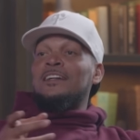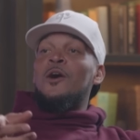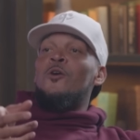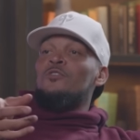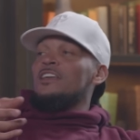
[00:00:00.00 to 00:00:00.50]

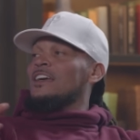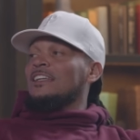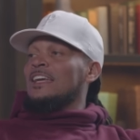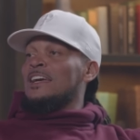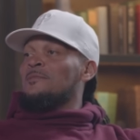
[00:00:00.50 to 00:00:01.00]
oh yeah,
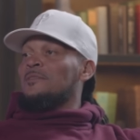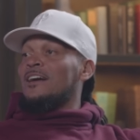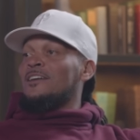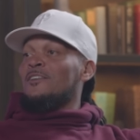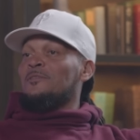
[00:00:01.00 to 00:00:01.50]
Cam
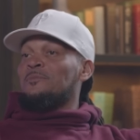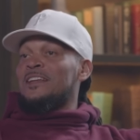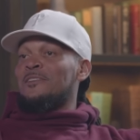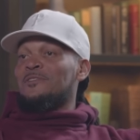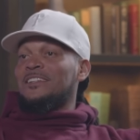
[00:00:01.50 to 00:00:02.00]
got caught up in
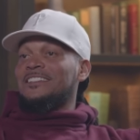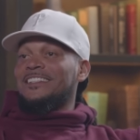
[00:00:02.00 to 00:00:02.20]
that rookie